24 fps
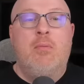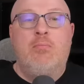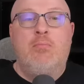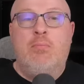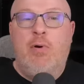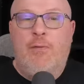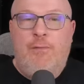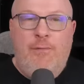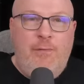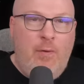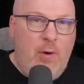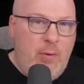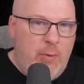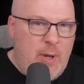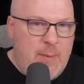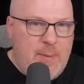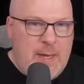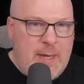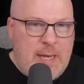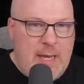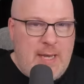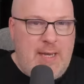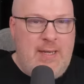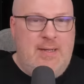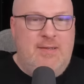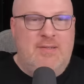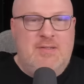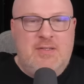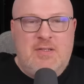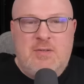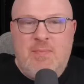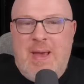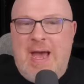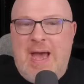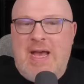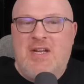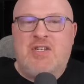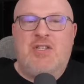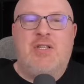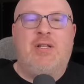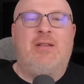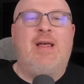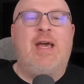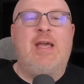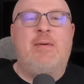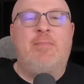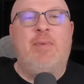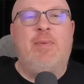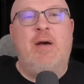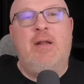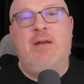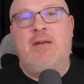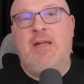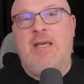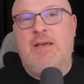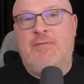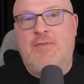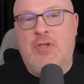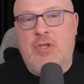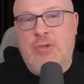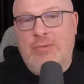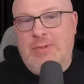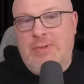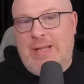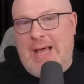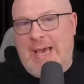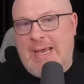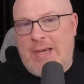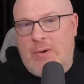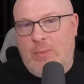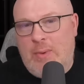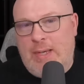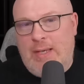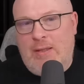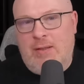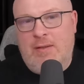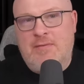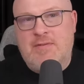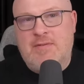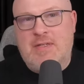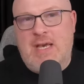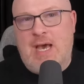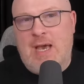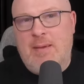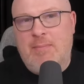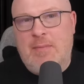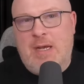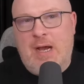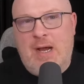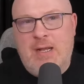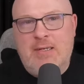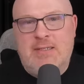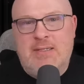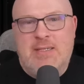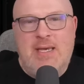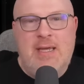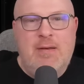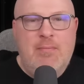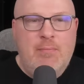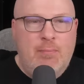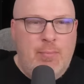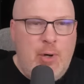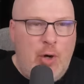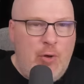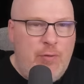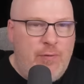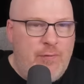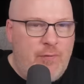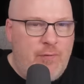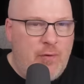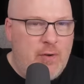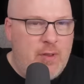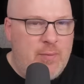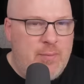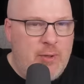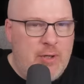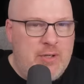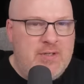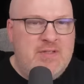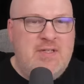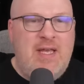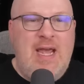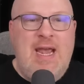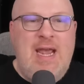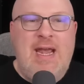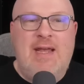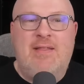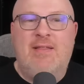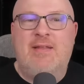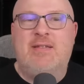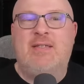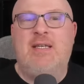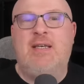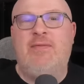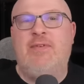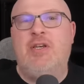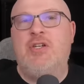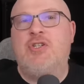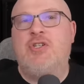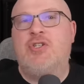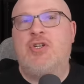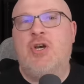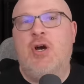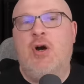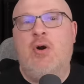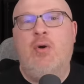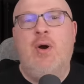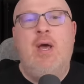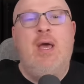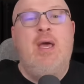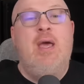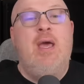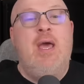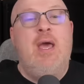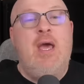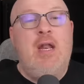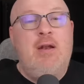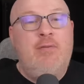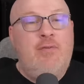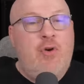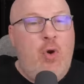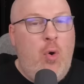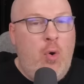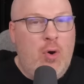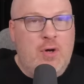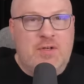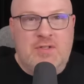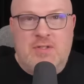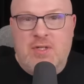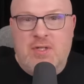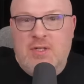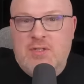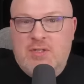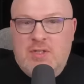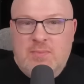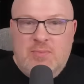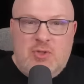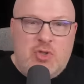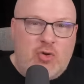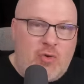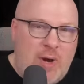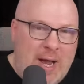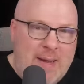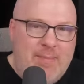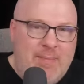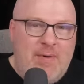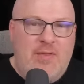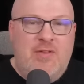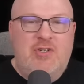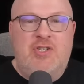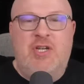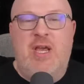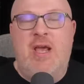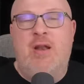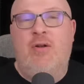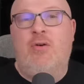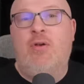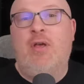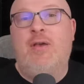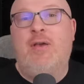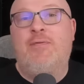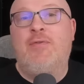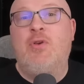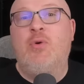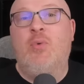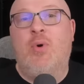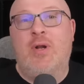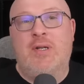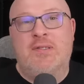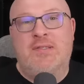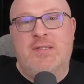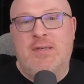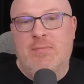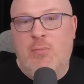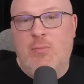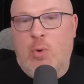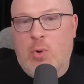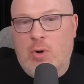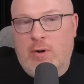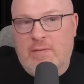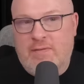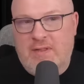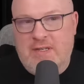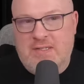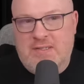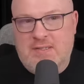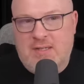Before we begin, smash the like button if you like Wheel of Time content, both for the books and the TV show. And of course, subscribe to the channel if you want to see more of this